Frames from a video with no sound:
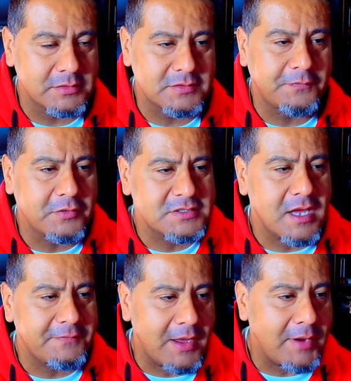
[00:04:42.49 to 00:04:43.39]
so first
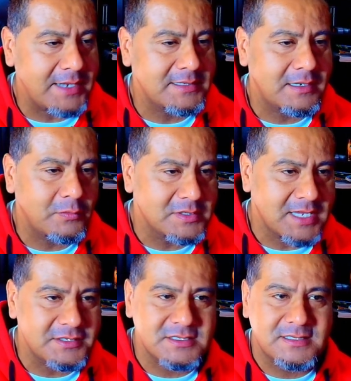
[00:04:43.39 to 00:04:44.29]
off, how I did it was
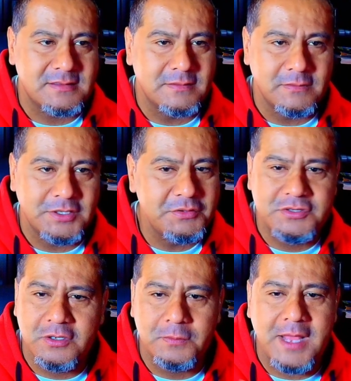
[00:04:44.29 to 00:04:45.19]
I just
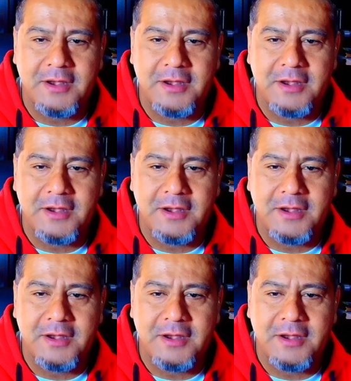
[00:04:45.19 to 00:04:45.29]
YouTubed,